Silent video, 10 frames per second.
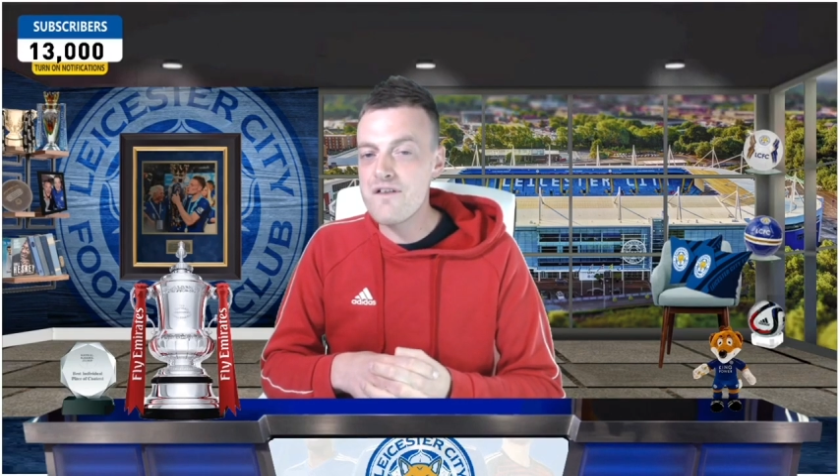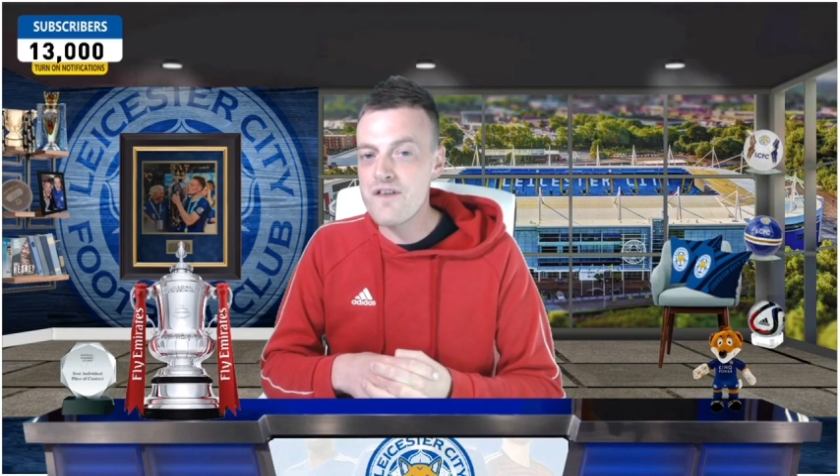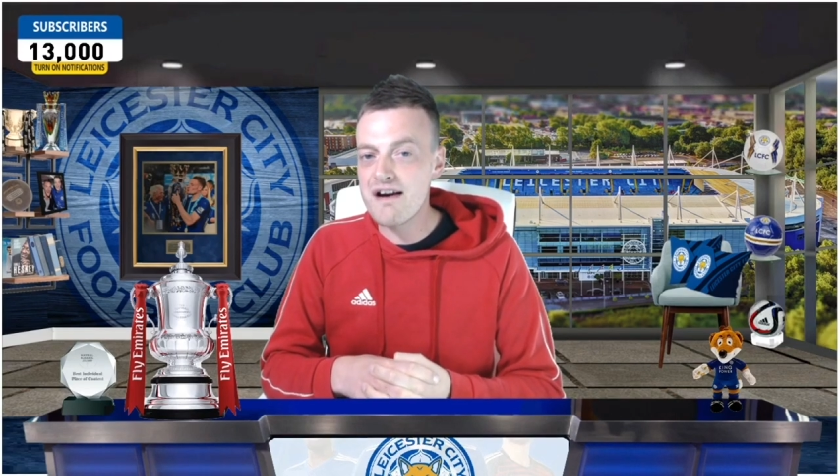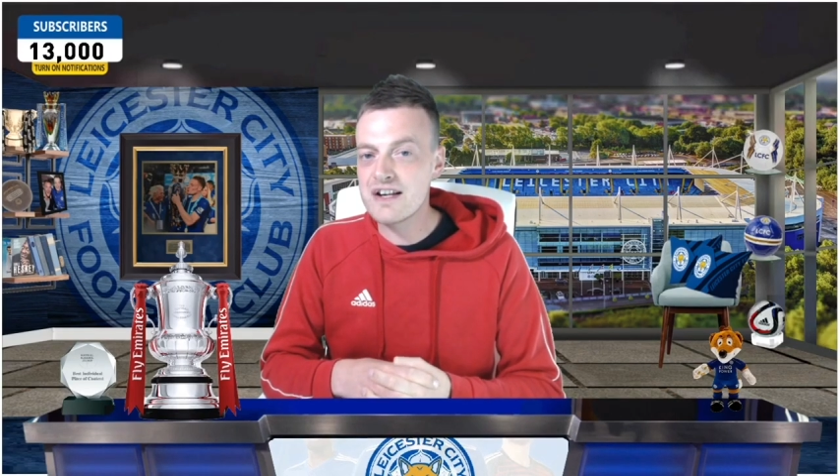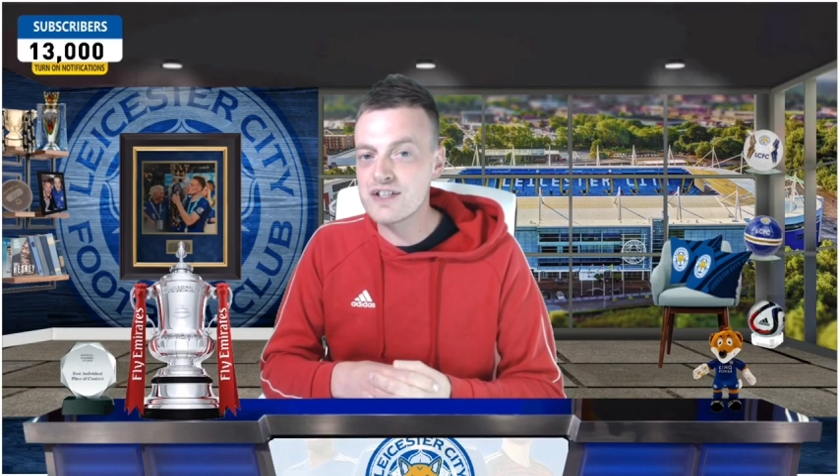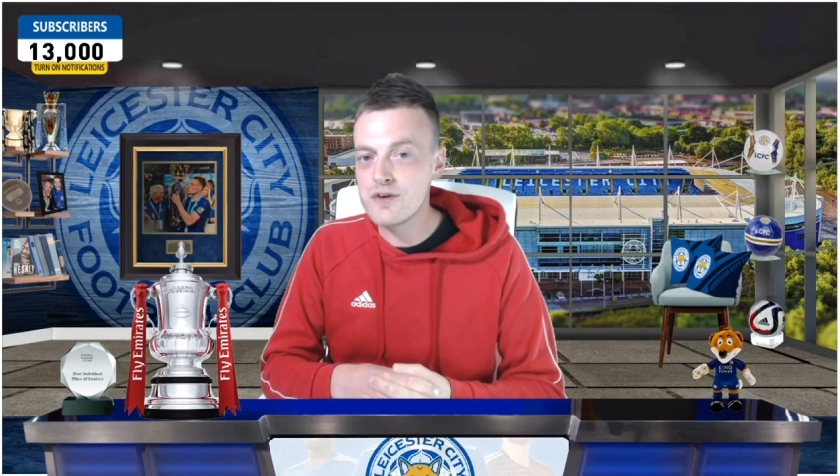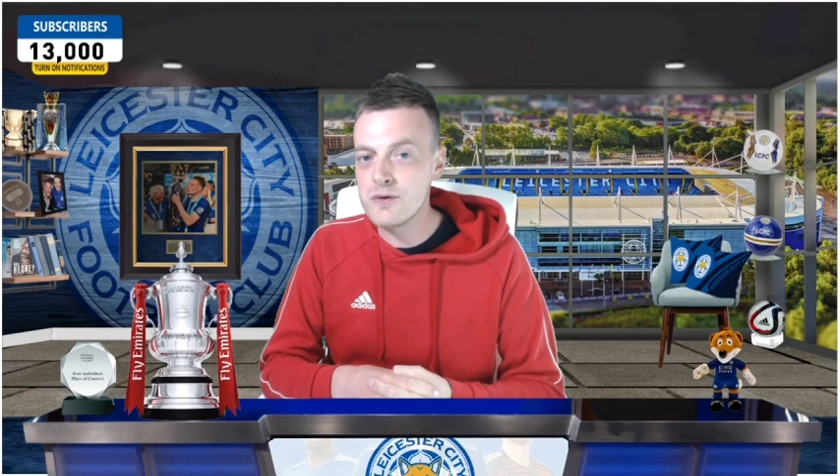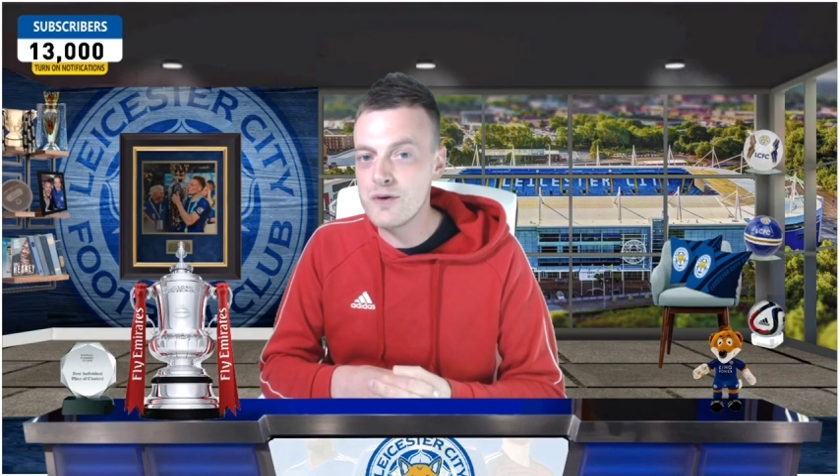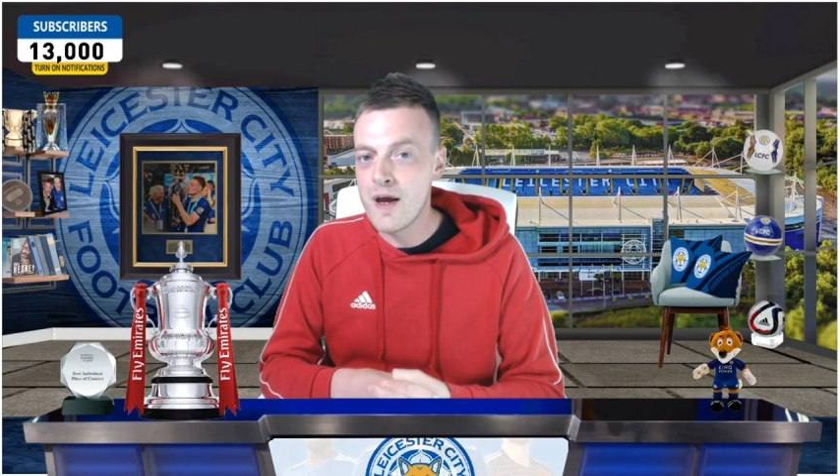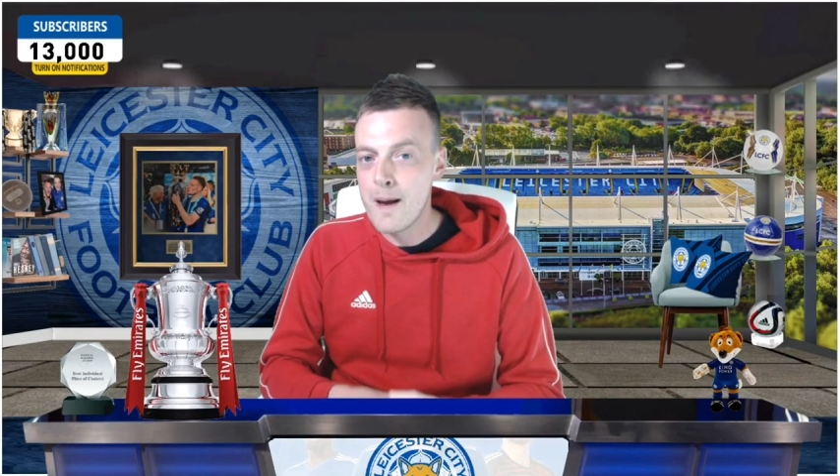very
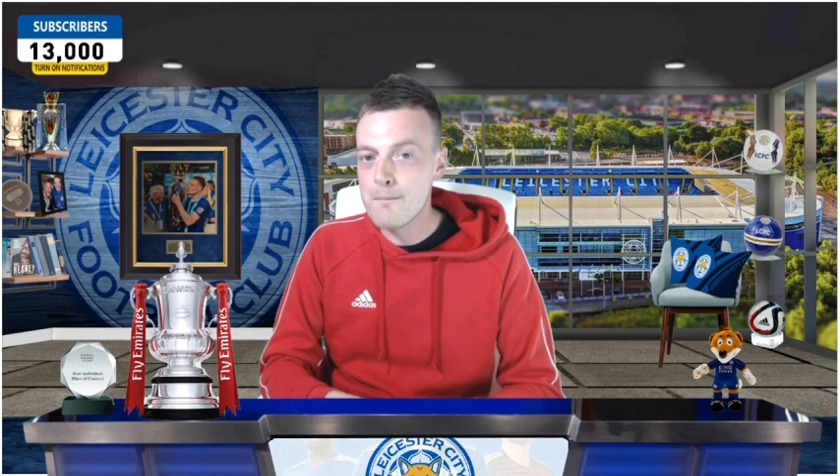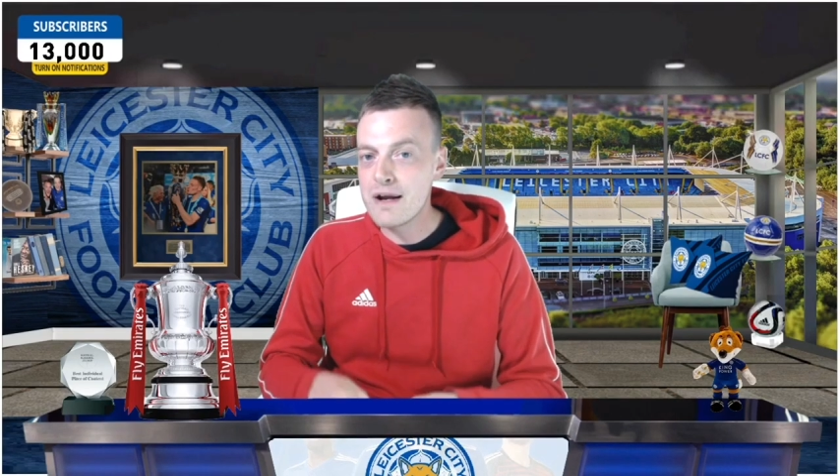soon. Make